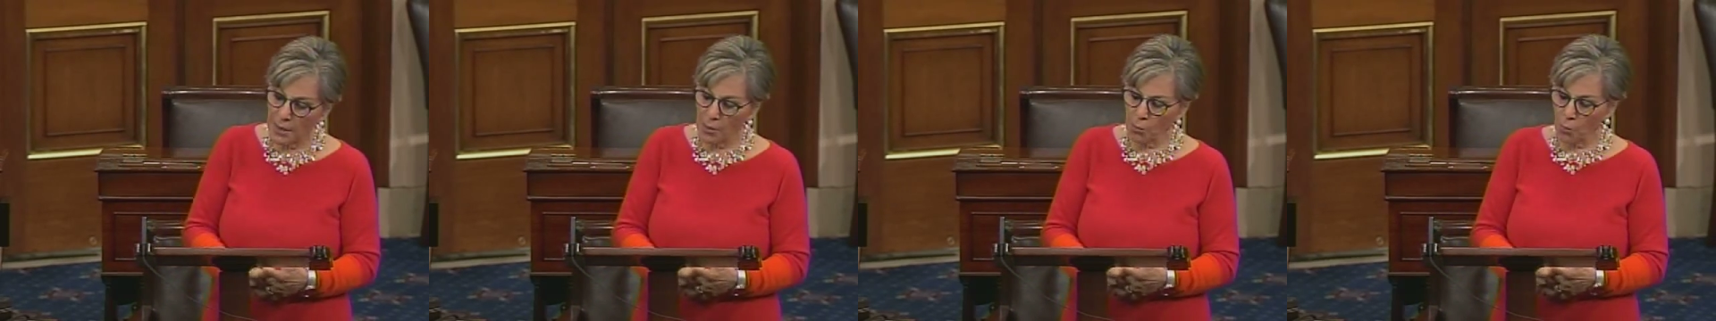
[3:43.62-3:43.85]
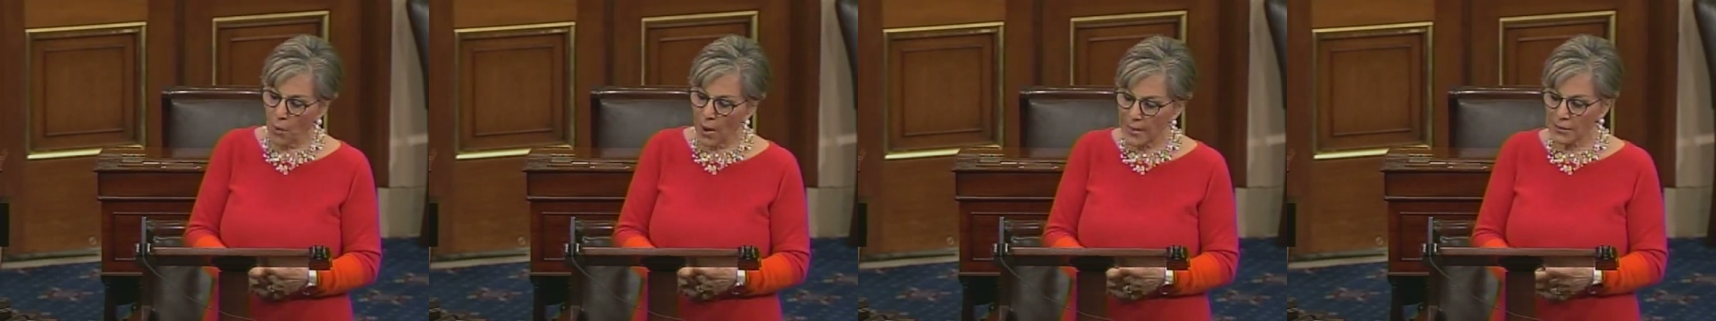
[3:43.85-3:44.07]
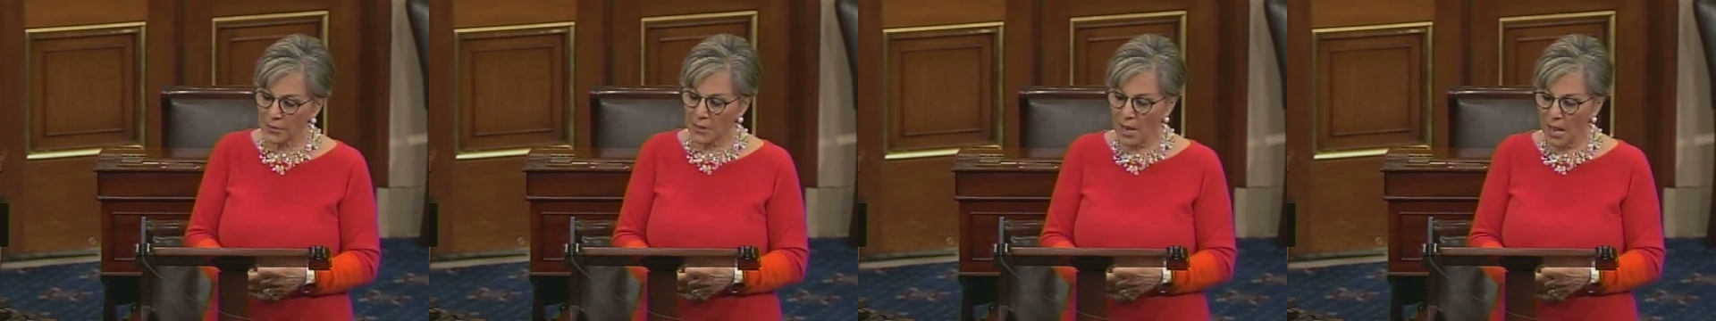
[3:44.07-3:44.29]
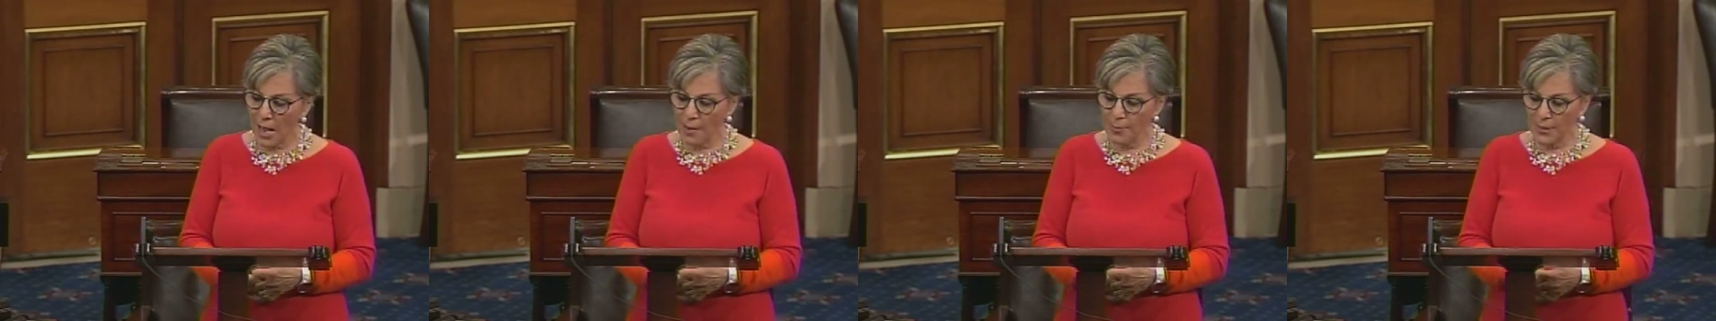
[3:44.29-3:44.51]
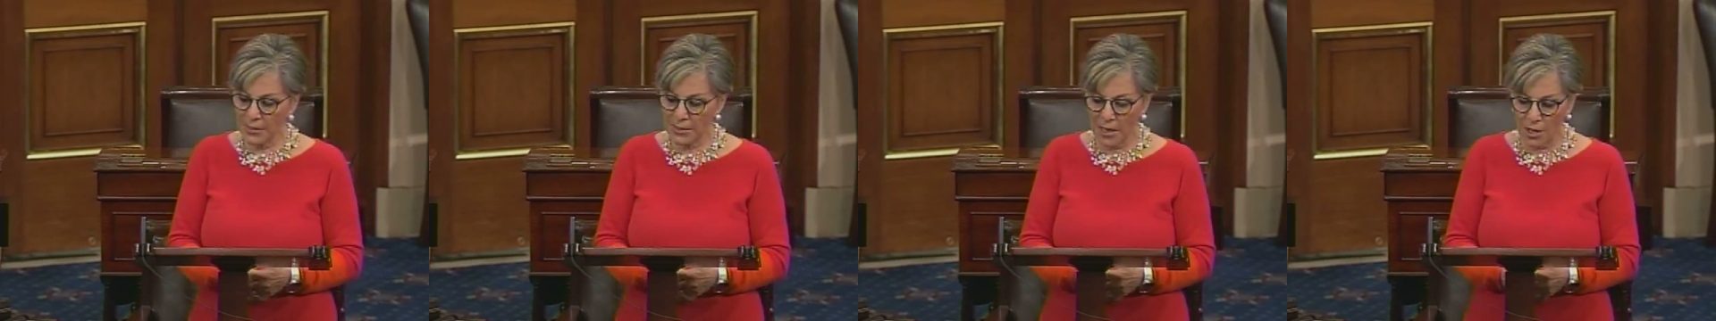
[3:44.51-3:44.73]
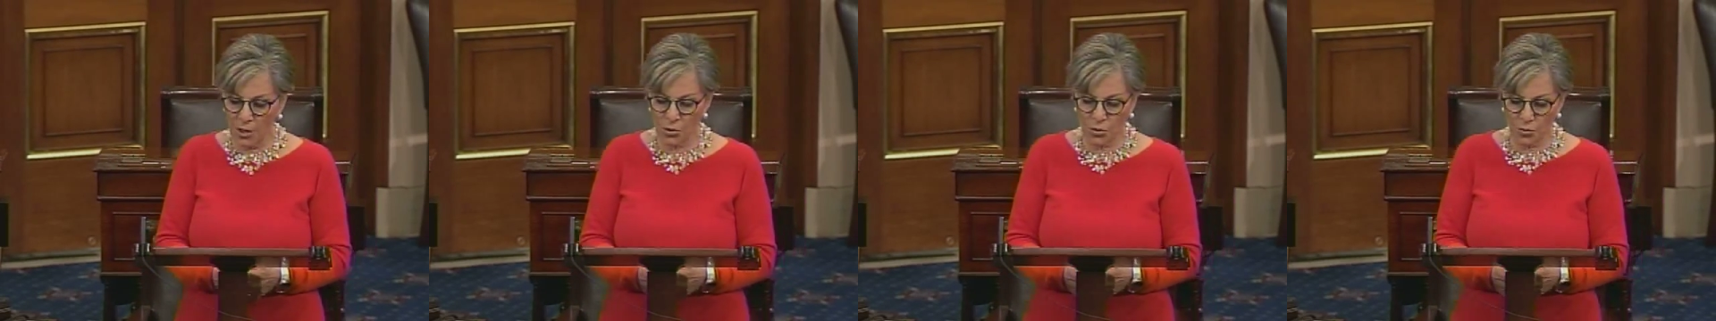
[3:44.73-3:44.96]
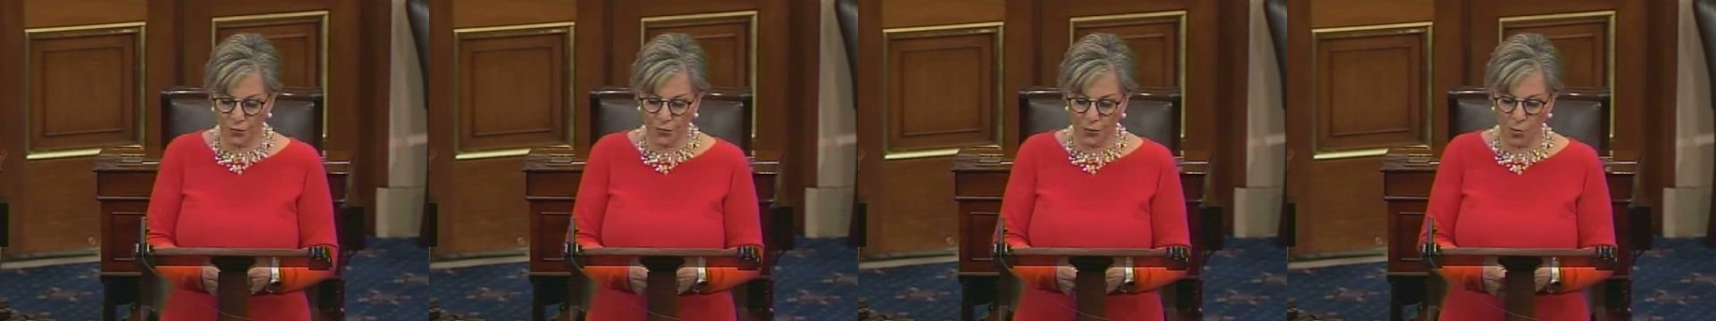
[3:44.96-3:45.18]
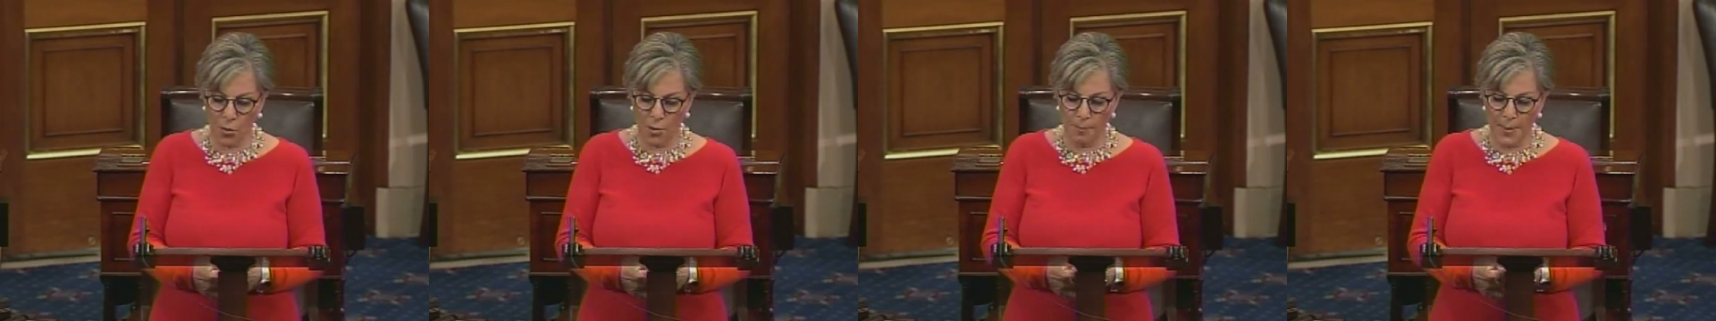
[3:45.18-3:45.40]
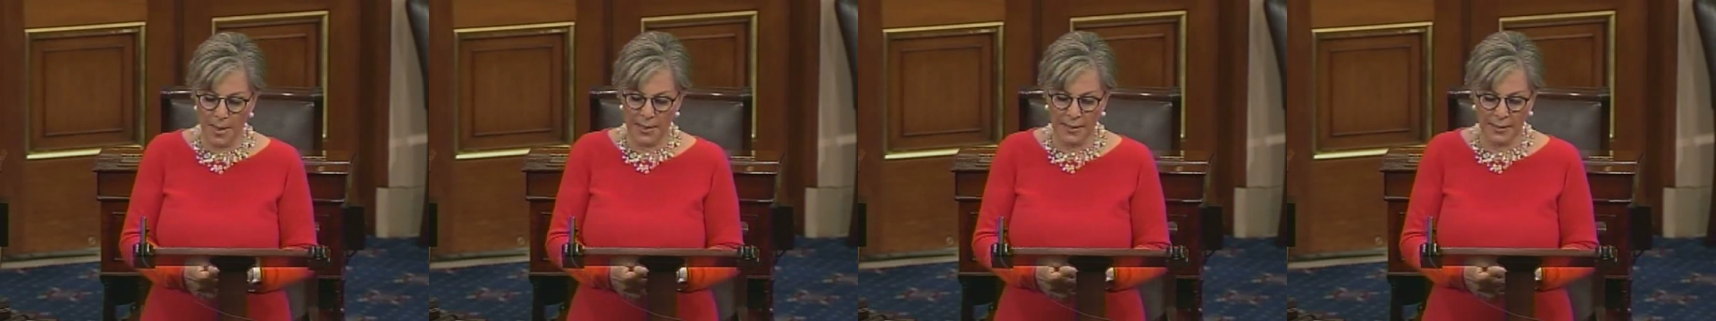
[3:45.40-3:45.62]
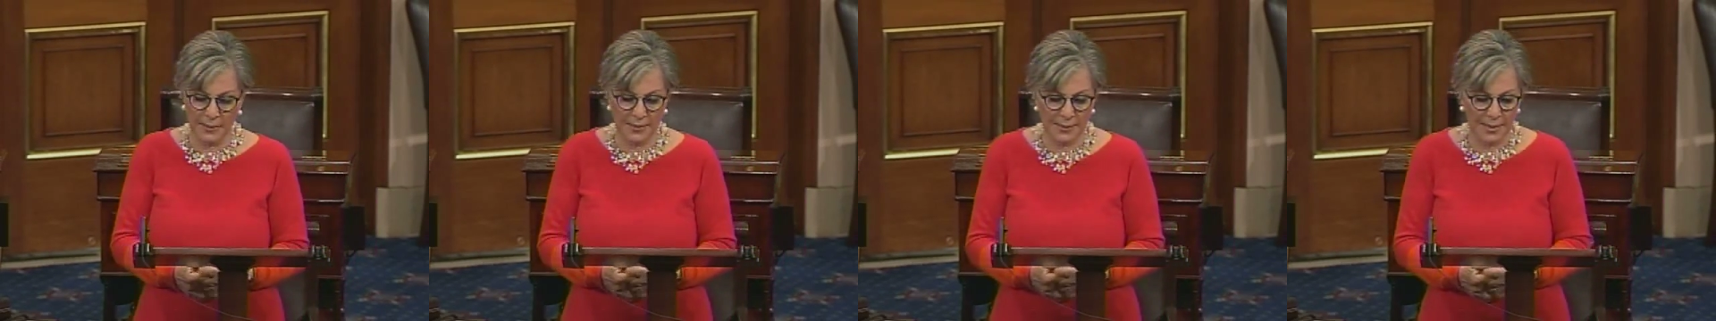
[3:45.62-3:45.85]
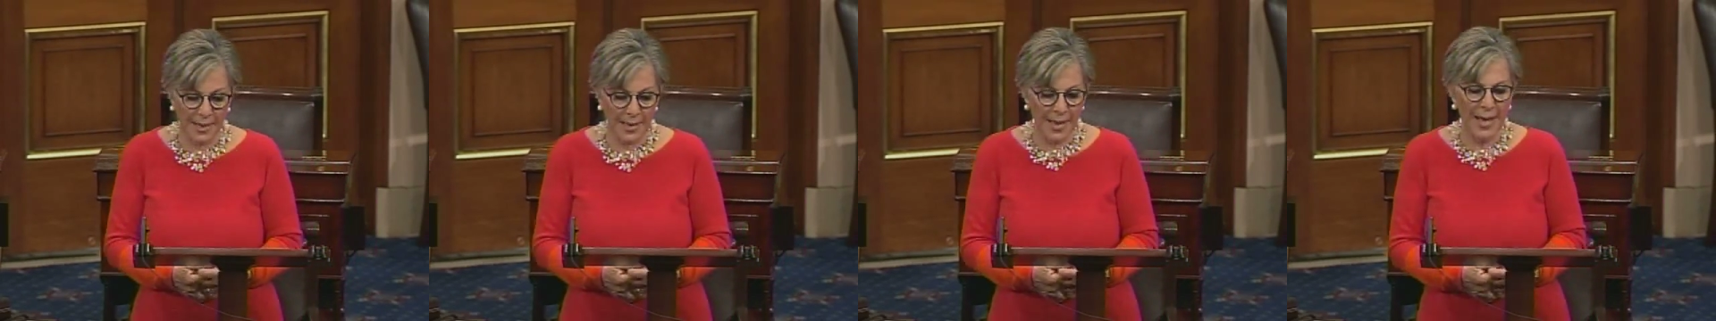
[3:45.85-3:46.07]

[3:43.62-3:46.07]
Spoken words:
wait time is under 4 minutes.